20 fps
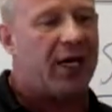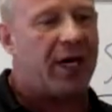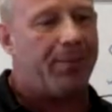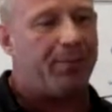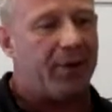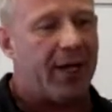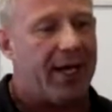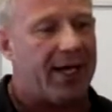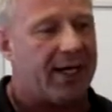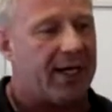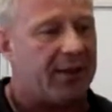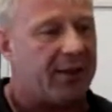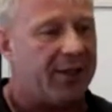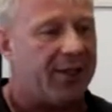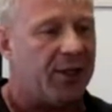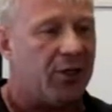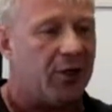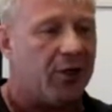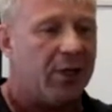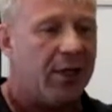up like a
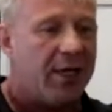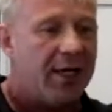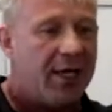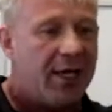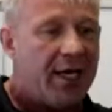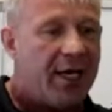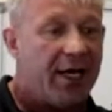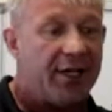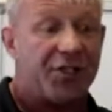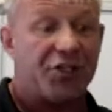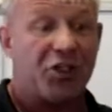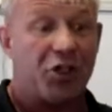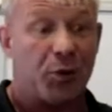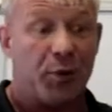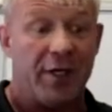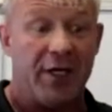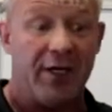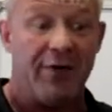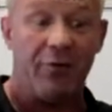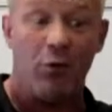little
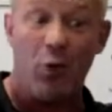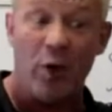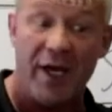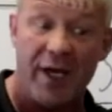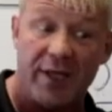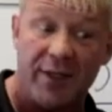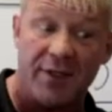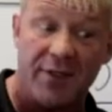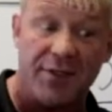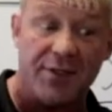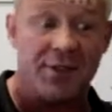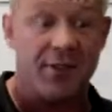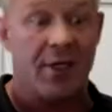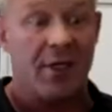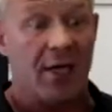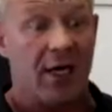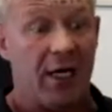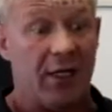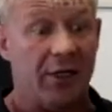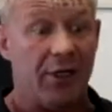history of wins,
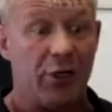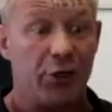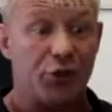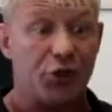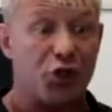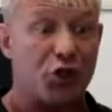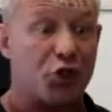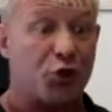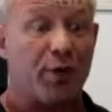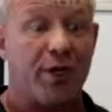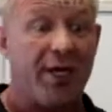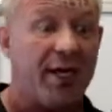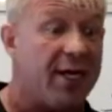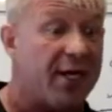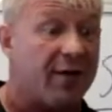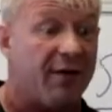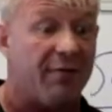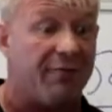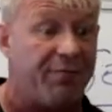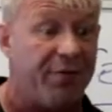a little
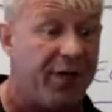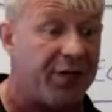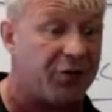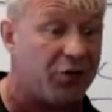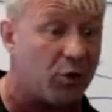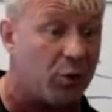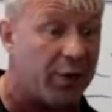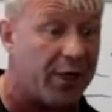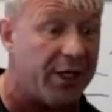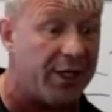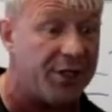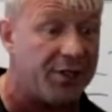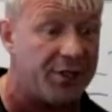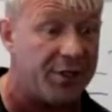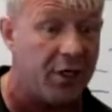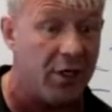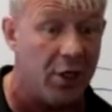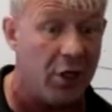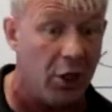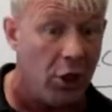string of
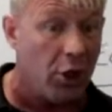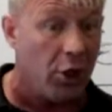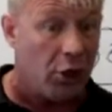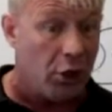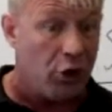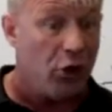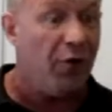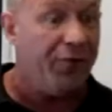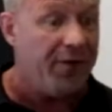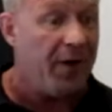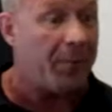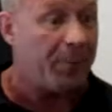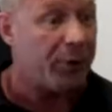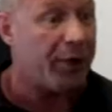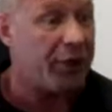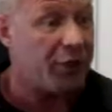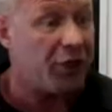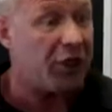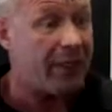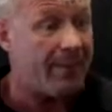victories, you feel
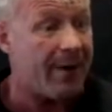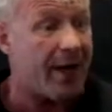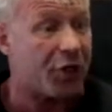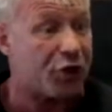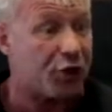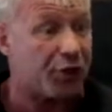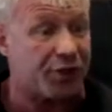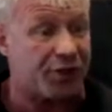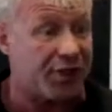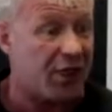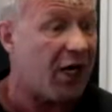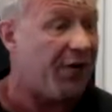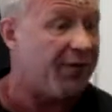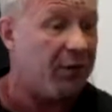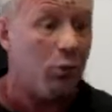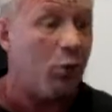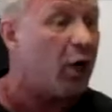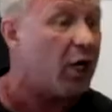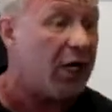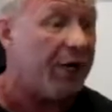pretty good about yourself
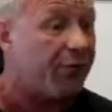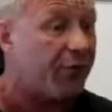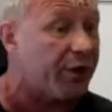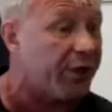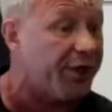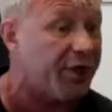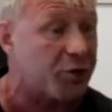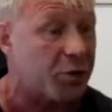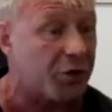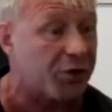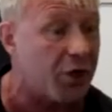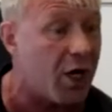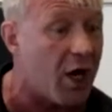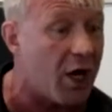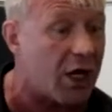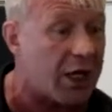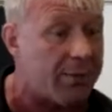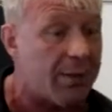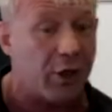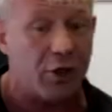in whatever it is we're
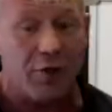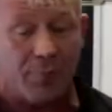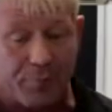talking about.